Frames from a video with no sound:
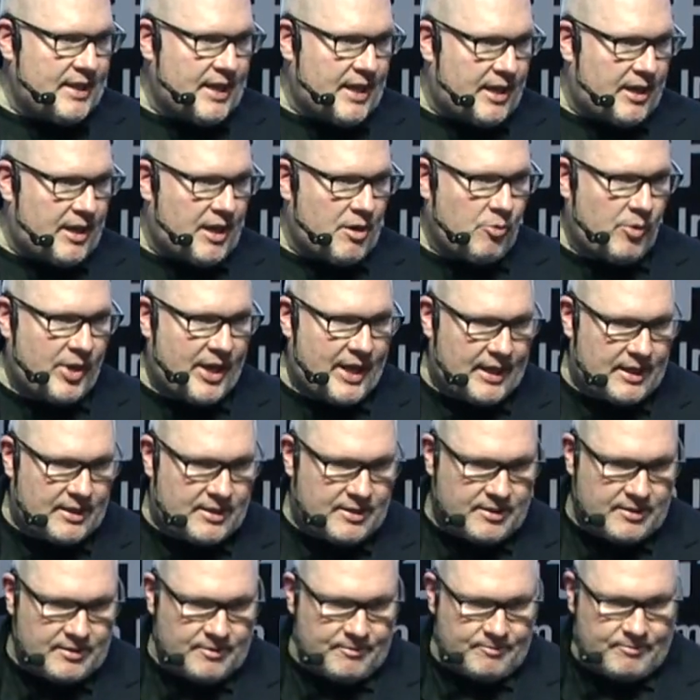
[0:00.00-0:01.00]
there and
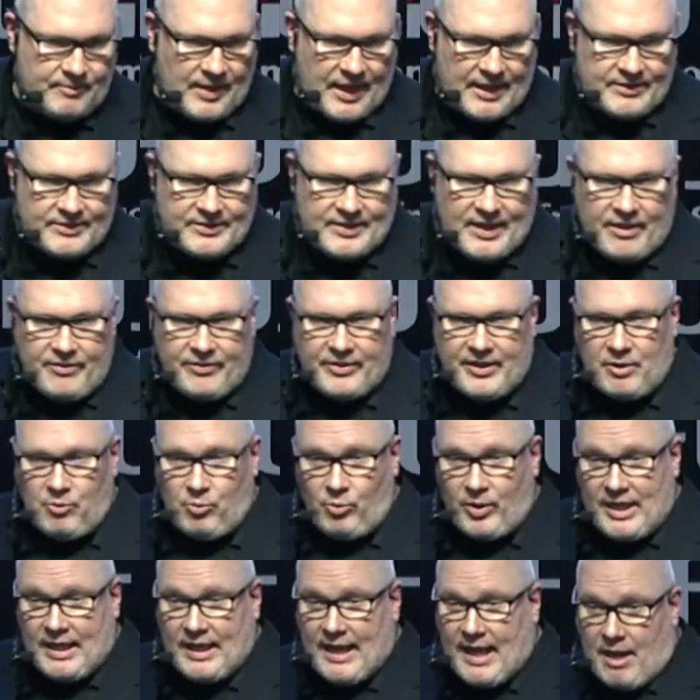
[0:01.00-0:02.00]
wait, and something
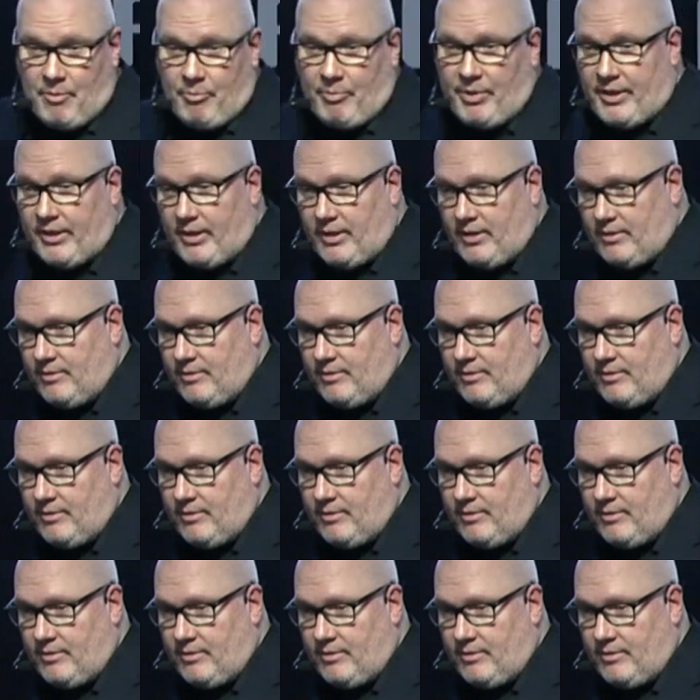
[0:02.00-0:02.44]
will happen.